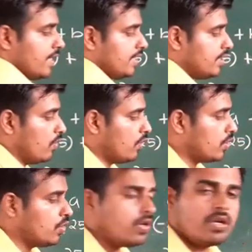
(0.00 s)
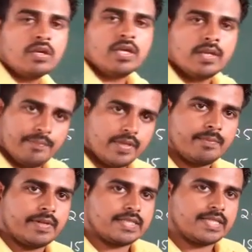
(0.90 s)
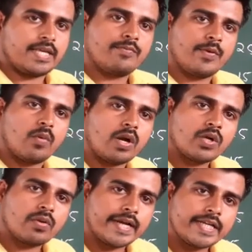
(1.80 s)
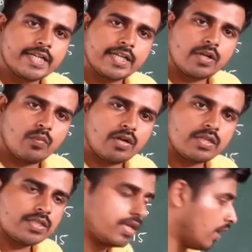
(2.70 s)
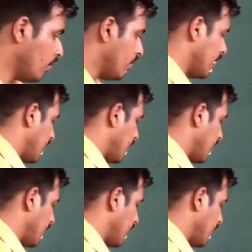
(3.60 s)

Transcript: is equal to b plus a. If you want to write it in a words, how you can